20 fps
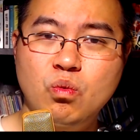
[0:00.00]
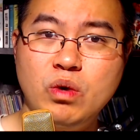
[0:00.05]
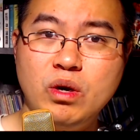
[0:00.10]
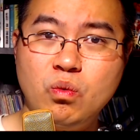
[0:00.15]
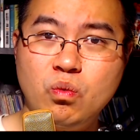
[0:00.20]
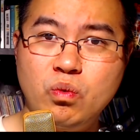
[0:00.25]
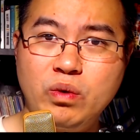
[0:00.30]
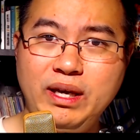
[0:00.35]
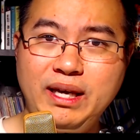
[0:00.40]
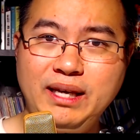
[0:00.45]

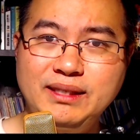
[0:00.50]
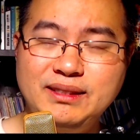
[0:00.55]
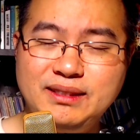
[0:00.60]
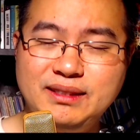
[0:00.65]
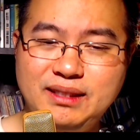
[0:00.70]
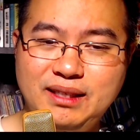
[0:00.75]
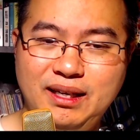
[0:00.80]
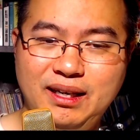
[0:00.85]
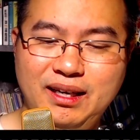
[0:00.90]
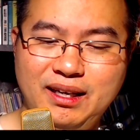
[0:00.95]
What we
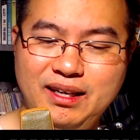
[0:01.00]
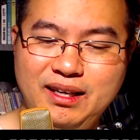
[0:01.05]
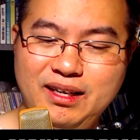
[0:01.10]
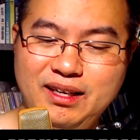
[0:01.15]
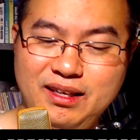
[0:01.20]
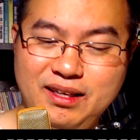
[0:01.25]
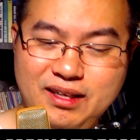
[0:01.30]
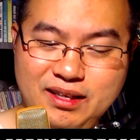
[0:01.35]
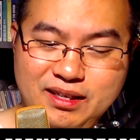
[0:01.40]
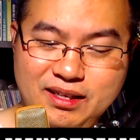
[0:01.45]

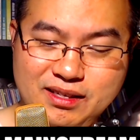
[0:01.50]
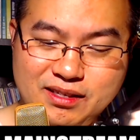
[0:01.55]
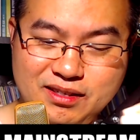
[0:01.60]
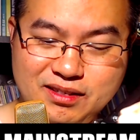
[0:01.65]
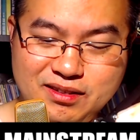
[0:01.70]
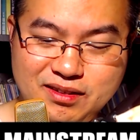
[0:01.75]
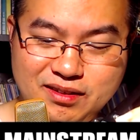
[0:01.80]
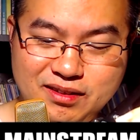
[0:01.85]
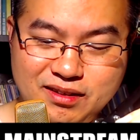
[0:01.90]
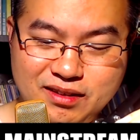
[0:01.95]
see
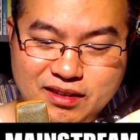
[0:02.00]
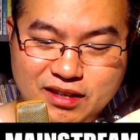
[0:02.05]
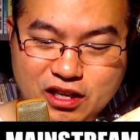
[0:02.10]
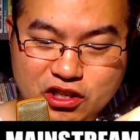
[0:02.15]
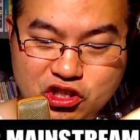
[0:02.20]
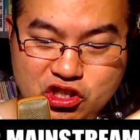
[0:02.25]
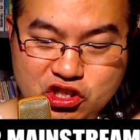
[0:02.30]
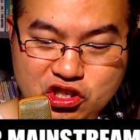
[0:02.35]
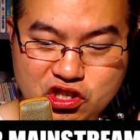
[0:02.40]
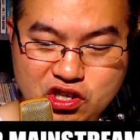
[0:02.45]
is
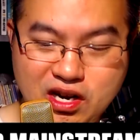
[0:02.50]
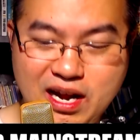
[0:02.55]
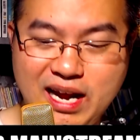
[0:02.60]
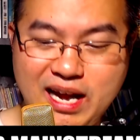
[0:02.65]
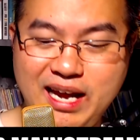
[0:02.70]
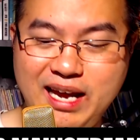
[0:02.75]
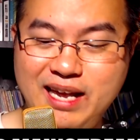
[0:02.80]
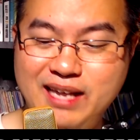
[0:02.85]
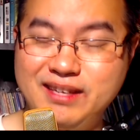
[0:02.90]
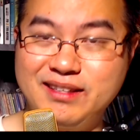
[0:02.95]
a
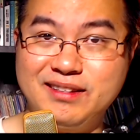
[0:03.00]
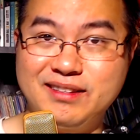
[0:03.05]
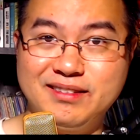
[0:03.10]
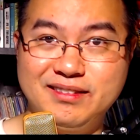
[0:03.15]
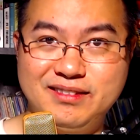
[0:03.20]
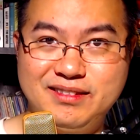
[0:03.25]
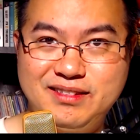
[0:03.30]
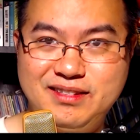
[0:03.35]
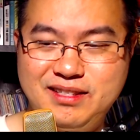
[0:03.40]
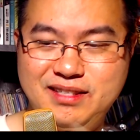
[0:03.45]

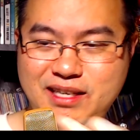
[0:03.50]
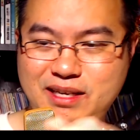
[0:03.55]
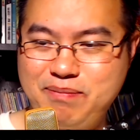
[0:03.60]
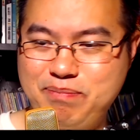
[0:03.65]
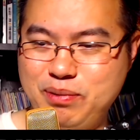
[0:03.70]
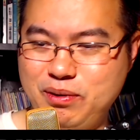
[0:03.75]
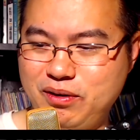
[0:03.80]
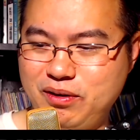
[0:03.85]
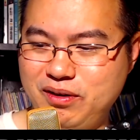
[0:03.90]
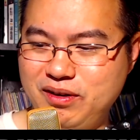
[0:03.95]
giant
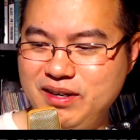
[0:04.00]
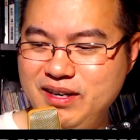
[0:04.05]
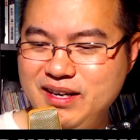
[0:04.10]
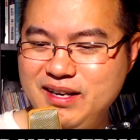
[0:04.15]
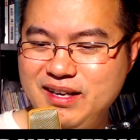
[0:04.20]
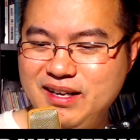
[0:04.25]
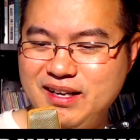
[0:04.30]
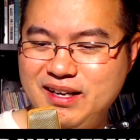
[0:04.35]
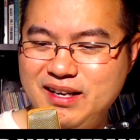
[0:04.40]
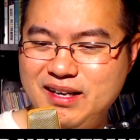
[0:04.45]
deeper
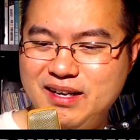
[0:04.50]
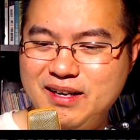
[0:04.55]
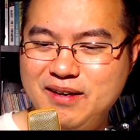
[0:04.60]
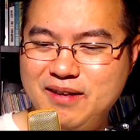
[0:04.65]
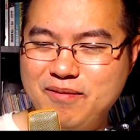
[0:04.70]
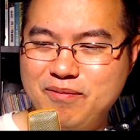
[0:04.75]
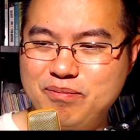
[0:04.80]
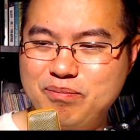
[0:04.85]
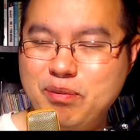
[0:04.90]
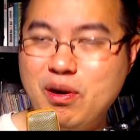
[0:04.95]

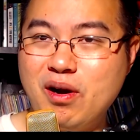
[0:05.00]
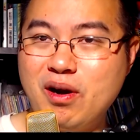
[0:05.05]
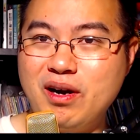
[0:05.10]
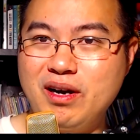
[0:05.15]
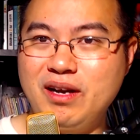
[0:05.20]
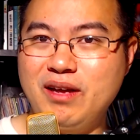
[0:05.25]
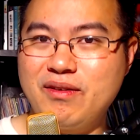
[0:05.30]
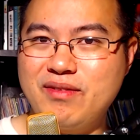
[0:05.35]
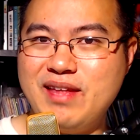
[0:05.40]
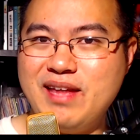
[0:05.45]
um,
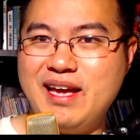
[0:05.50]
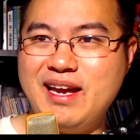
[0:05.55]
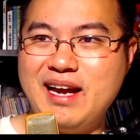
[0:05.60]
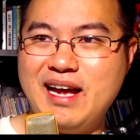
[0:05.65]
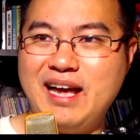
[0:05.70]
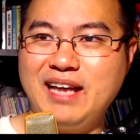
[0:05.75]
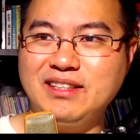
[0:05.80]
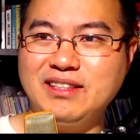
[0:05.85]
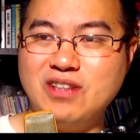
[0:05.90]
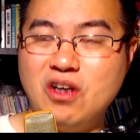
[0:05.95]
part of
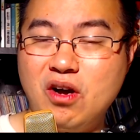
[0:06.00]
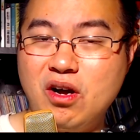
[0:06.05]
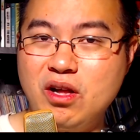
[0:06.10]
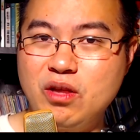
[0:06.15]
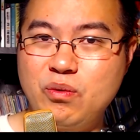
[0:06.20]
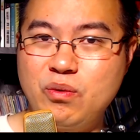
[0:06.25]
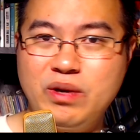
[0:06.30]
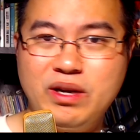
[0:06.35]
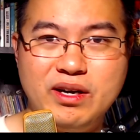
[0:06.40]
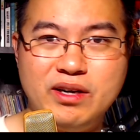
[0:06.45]
that ice
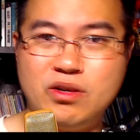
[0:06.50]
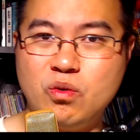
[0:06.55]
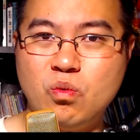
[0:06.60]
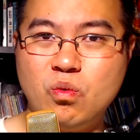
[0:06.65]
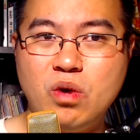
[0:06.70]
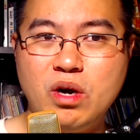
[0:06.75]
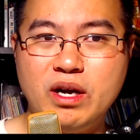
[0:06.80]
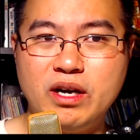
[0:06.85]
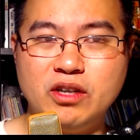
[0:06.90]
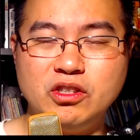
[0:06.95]
all the way
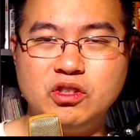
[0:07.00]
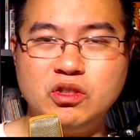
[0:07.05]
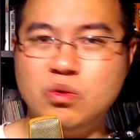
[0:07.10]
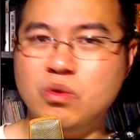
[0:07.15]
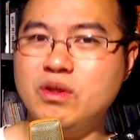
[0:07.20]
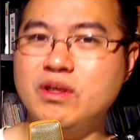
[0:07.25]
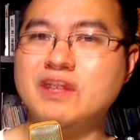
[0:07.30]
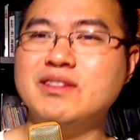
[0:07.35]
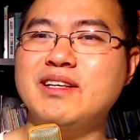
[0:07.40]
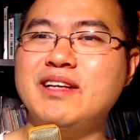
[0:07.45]
underwater
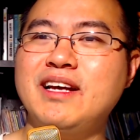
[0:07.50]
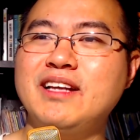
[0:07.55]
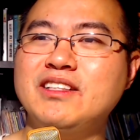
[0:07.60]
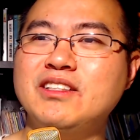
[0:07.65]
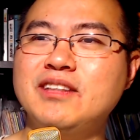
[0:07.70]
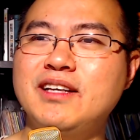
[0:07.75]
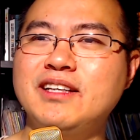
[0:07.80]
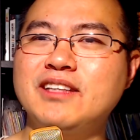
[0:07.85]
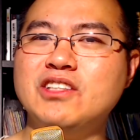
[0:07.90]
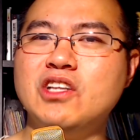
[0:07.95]
so there's
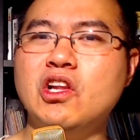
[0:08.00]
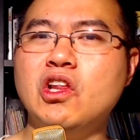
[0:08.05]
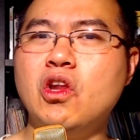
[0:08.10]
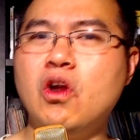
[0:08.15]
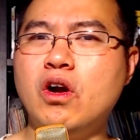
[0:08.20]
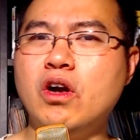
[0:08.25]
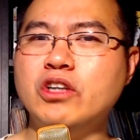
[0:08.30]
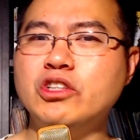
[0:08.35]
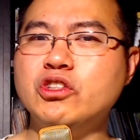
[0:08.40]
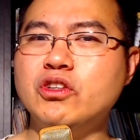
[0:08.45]
it's it's a
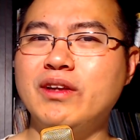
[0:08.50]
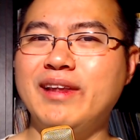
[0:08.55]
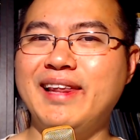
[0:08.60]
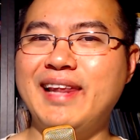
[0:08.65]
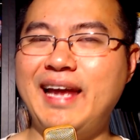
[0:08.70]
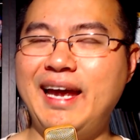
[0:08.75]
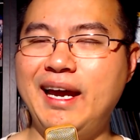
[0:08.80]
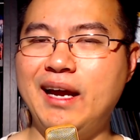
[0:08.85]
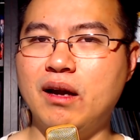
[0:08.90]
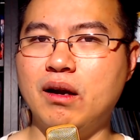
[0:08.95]
larger
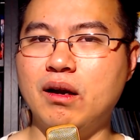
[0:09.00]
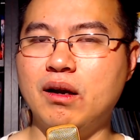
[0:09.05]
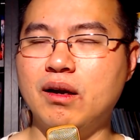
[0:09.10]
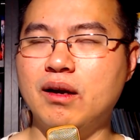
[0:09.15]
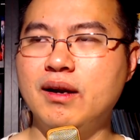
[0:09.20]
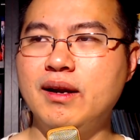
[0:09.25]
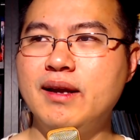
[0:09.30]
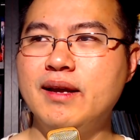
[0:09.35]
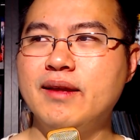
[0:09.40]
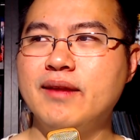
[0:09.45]

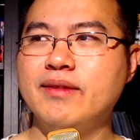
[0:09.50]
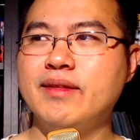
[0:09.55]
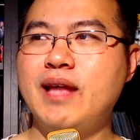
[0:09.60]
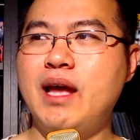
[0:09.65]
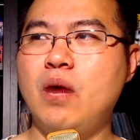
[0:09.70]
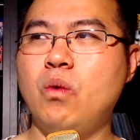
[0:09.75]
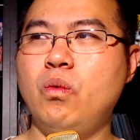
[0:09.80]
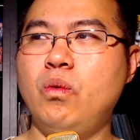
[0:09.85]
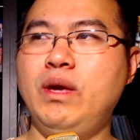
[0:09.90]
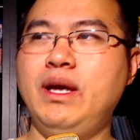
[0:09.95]
layer
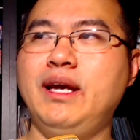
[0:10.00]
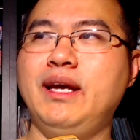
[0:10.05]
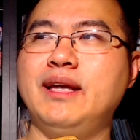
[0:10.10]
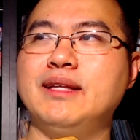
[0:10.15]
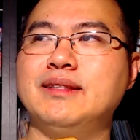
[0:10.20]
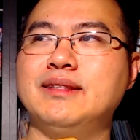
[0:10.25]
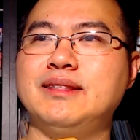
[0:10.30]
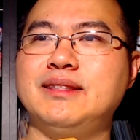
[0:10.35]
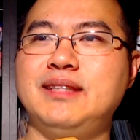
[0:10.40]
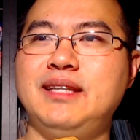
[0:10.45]
that we
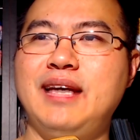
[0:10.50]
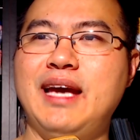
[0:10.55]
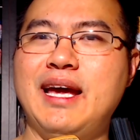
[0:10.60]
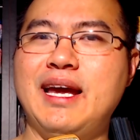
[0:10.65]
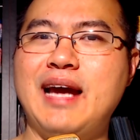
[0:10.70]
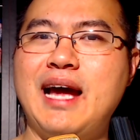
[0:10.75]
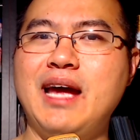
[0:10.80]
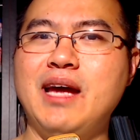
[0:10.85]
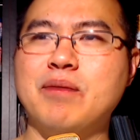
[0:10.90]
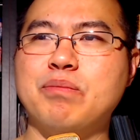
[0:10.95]
can
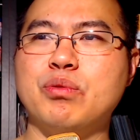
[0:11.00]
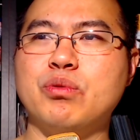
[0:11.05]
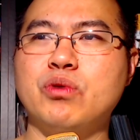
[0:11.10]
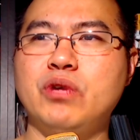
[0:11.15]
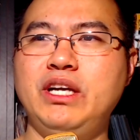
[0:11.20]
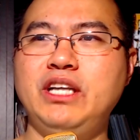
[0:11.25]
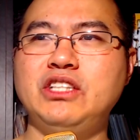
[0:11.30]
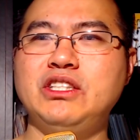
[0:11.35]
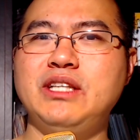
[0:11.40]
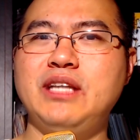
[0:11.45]
see and I
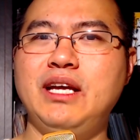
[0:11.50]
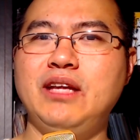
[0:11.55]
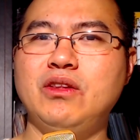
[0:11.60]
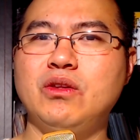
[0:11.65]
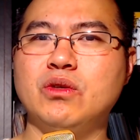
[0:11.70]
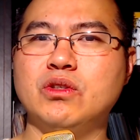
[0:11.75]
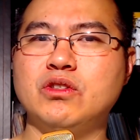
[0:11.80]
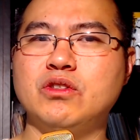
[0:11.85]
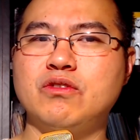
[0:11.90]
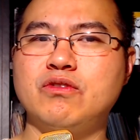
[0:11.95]

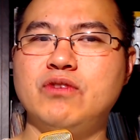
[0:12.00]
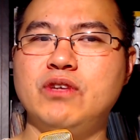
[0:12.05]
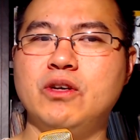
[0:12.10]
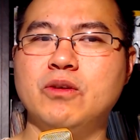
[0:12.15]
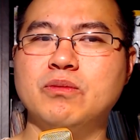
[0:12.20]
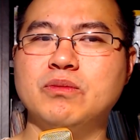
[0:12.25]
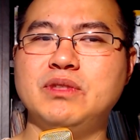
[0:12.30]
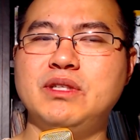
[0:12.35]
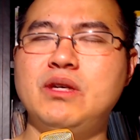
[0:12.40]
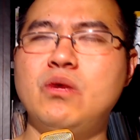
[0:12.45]
appreciate those
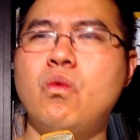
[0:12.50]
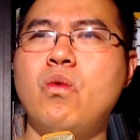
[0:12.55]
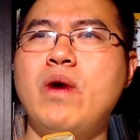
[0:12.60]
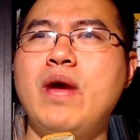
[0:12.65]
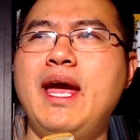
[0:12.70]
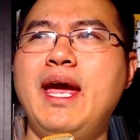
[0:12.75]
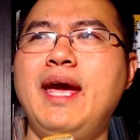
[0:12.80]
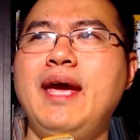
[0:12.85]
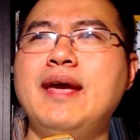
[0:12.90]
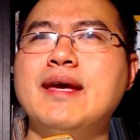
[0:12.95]
films in a
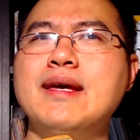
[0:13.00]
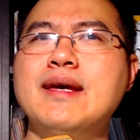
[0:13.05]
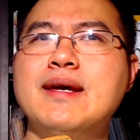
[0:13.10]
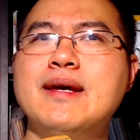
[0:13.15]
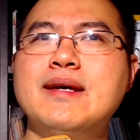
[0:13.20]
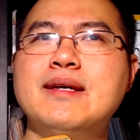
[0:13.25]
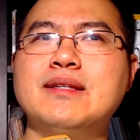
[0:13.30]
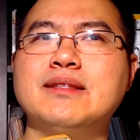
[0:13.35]
way